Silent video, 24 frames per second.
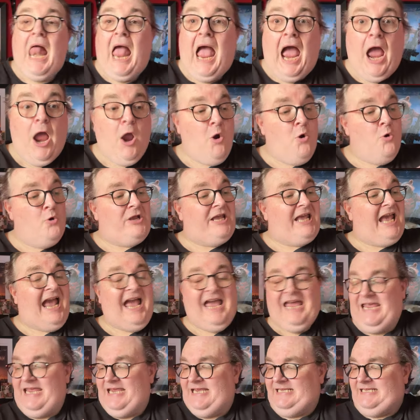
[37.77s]

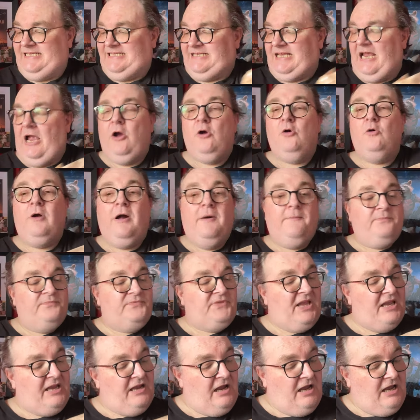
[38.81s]
Okay, so
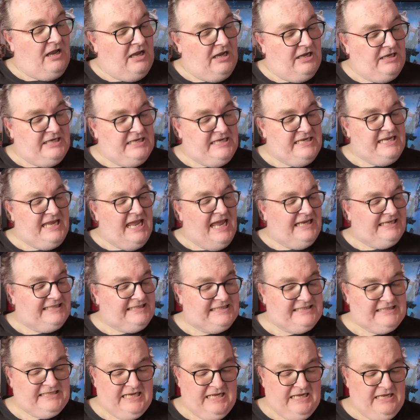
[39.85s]

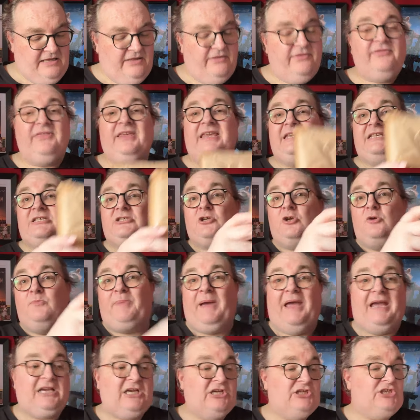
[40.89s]
yes, these two
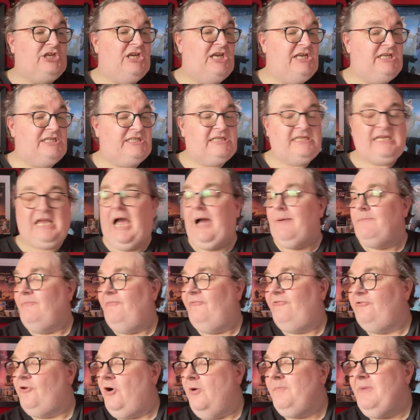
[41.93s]
packages come
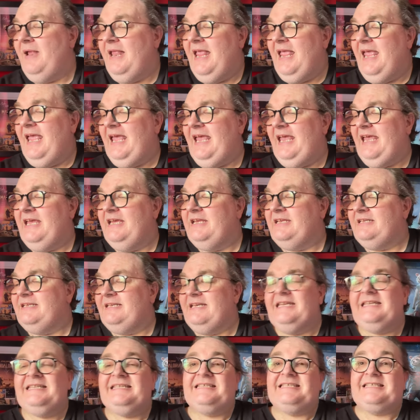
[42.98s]
from Iain,
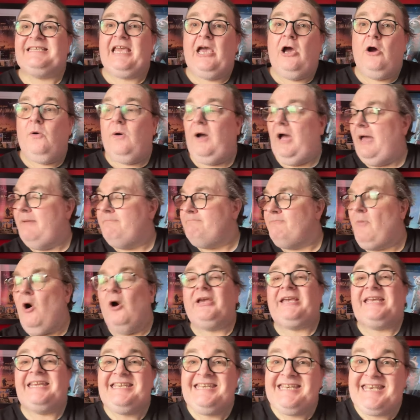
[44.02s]
Linsell and
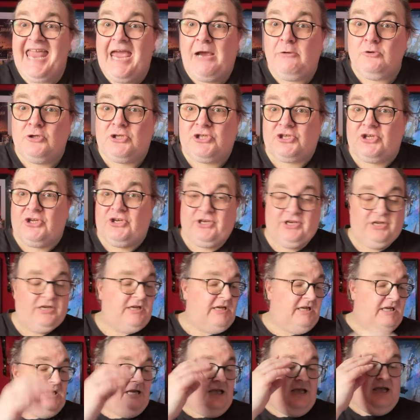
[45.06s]
Mike Nelson.
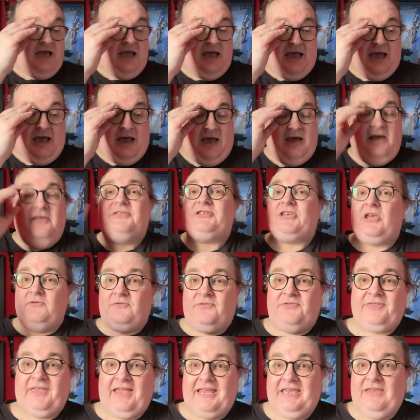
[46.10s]
So
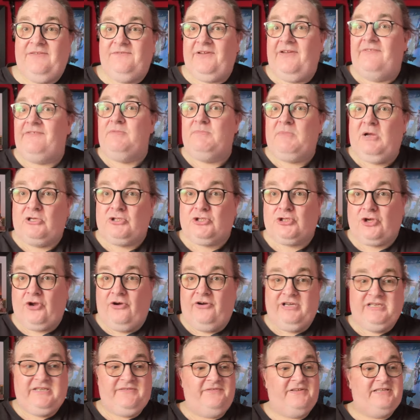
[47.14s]
thank you very much,
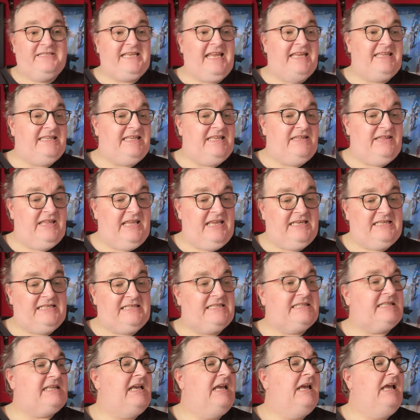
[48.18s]
guys, for sending
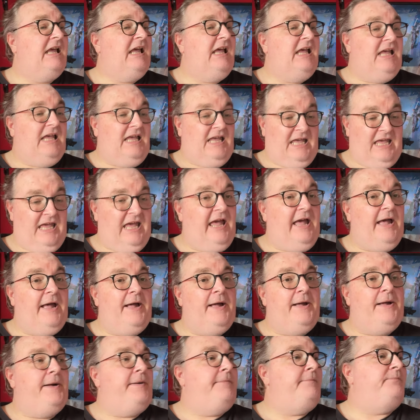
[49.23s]
this.
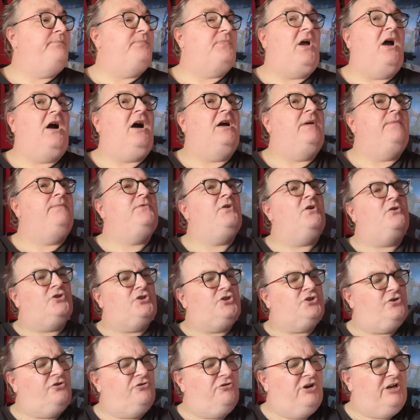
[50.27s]
I'm not
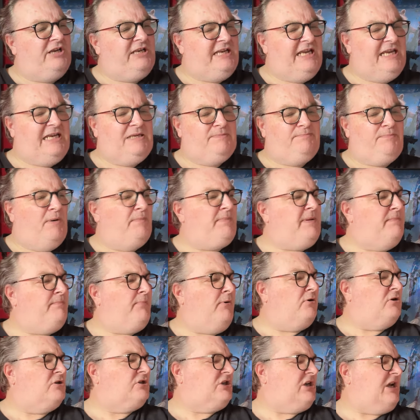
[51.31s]
sure I need Bobby
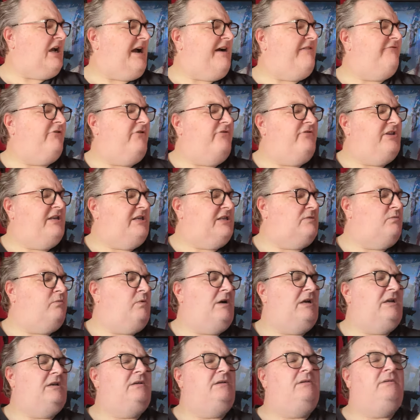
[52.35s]
box cutter on this
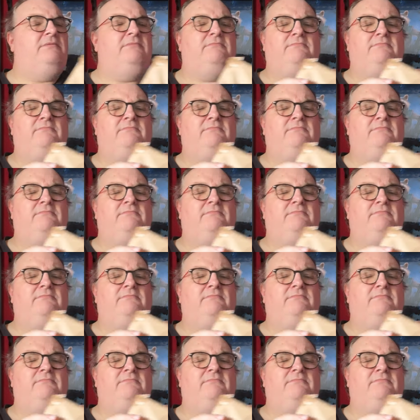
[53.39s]
one.